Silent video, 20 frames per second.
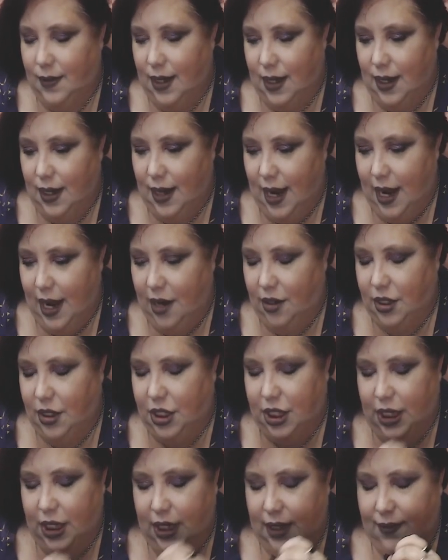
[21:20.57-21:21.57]

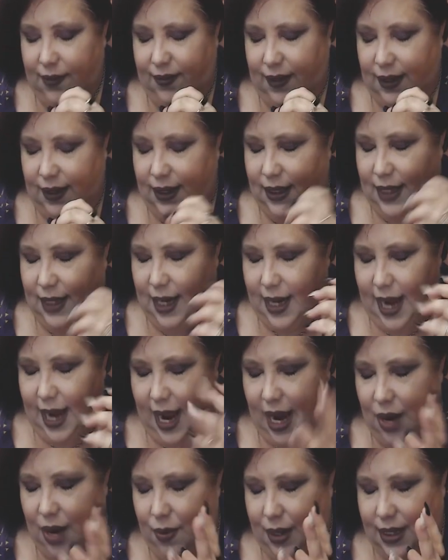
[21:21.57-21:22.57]
energy, feeling like,
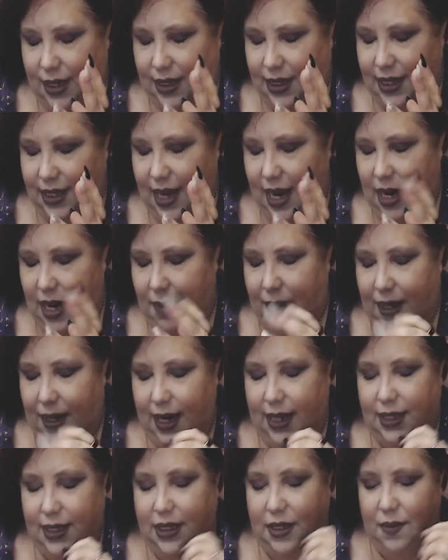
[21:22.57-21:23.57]
hey, we can stand up
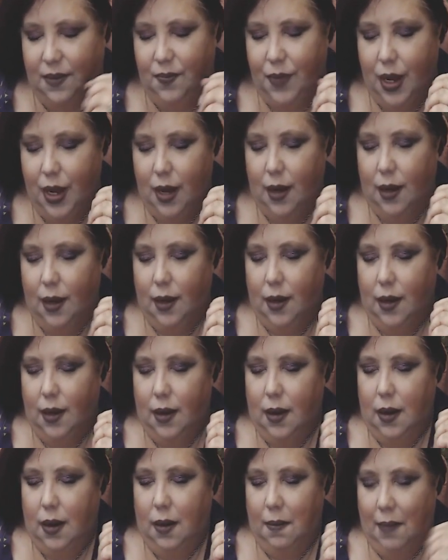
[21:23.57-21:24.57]
against them,
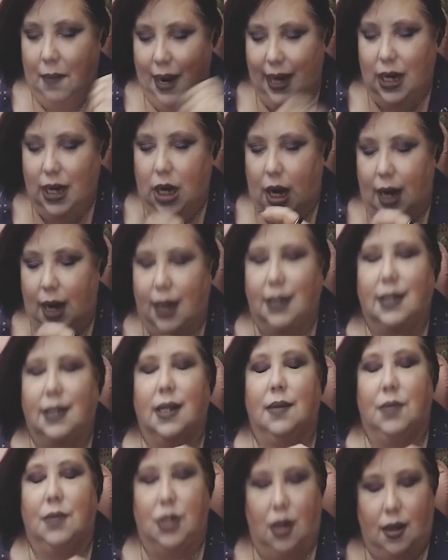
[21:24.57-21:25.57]
might cause
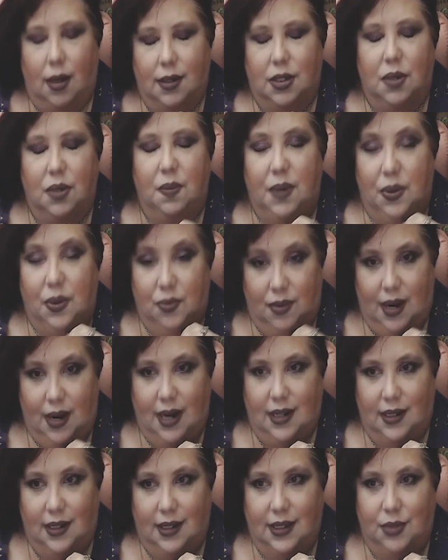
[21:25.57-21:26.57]
them to also be
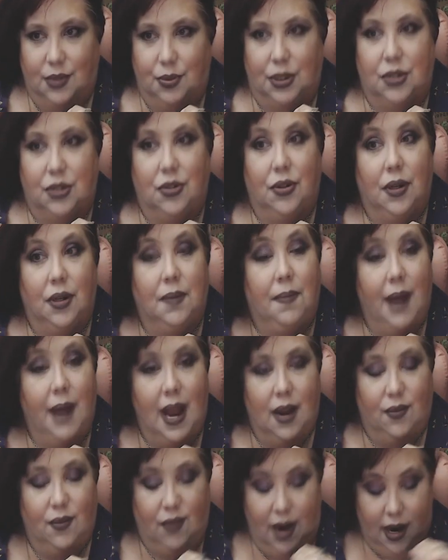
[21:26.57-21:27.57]
reckless, which could
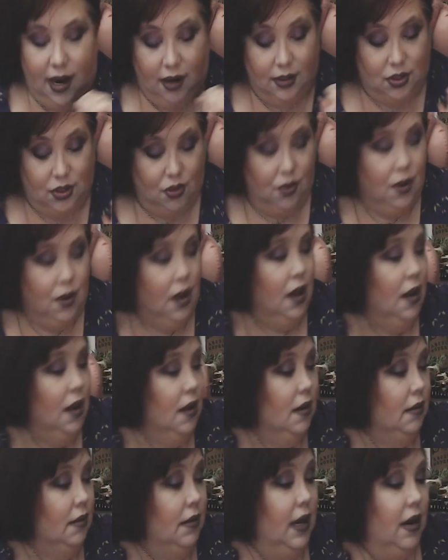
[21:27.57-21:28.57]
backfire. So
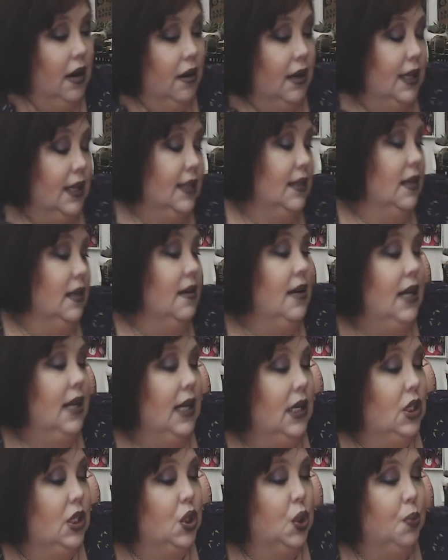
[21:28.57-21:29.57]
there is a
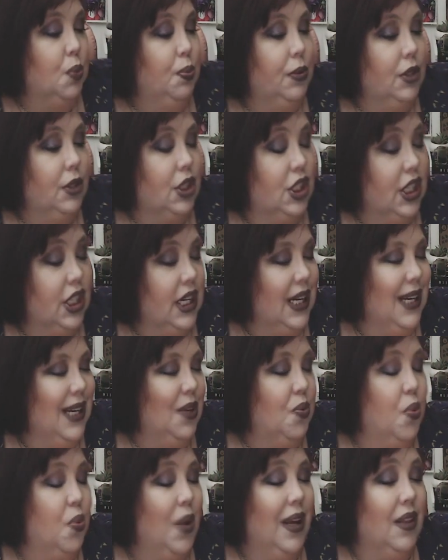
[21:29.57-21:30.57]
need to proceed
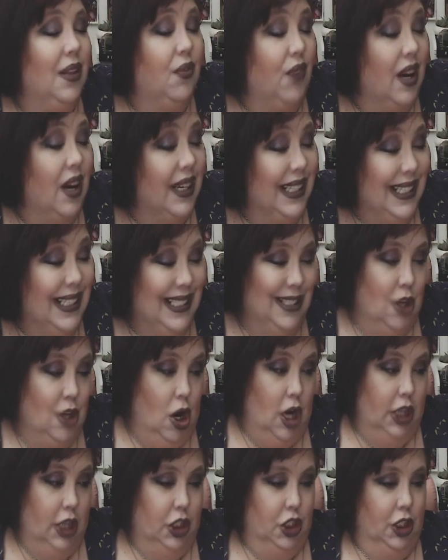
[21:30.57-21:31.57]
with fucking
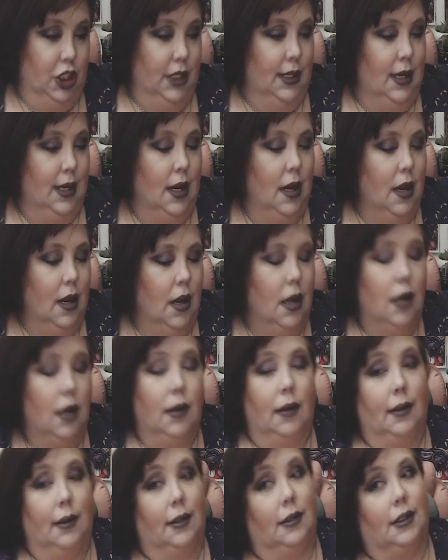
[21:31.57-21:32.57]
caution.
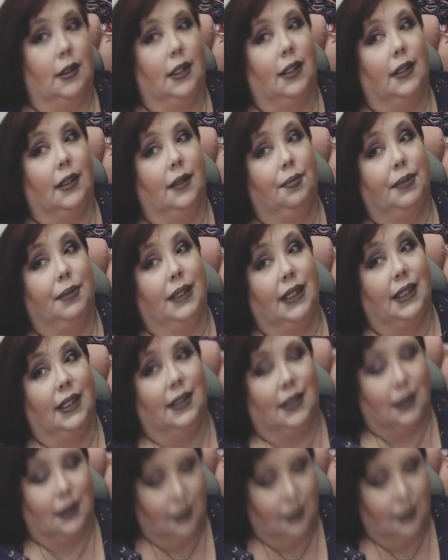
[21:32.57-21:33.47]
Please.